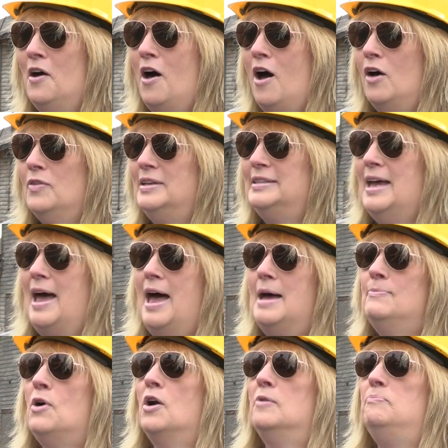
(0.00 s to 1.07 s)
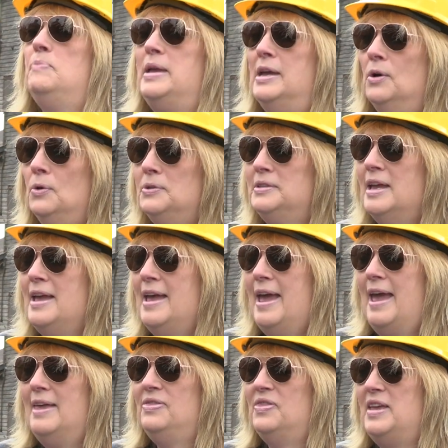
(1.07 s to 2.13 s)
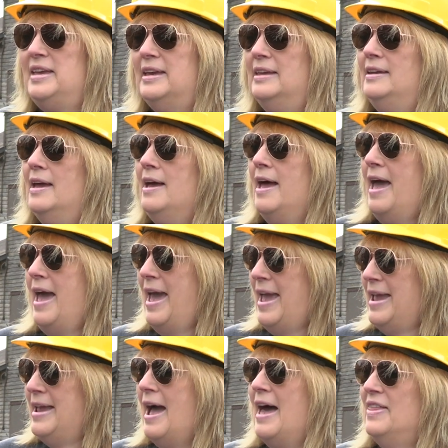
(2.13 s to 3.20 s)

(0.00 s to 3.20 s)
all the time or build and thinking, hey, I